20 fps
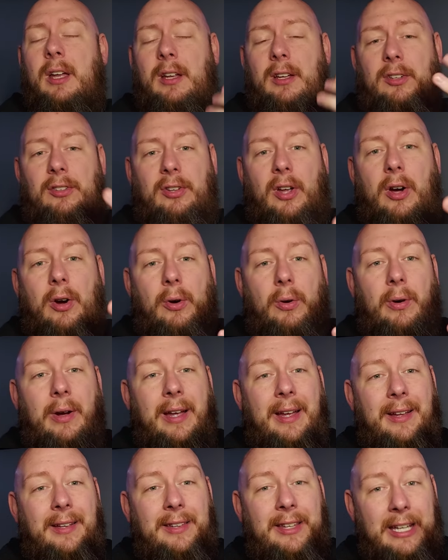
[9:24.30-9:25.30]
So
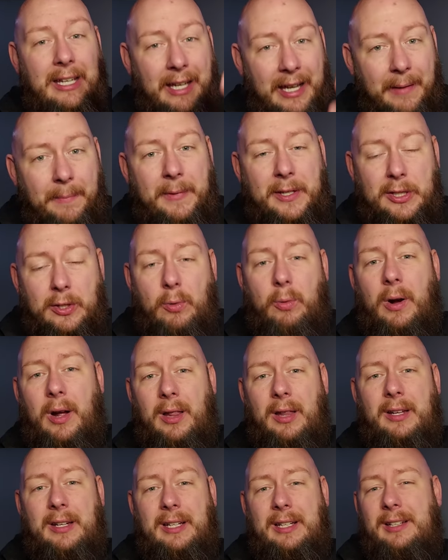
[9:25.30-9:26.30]
the image
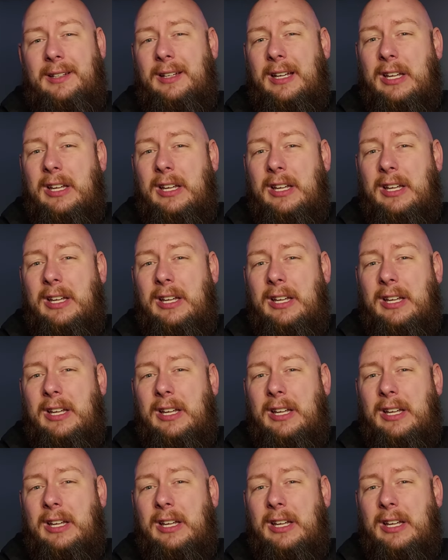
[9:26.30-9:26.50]
quality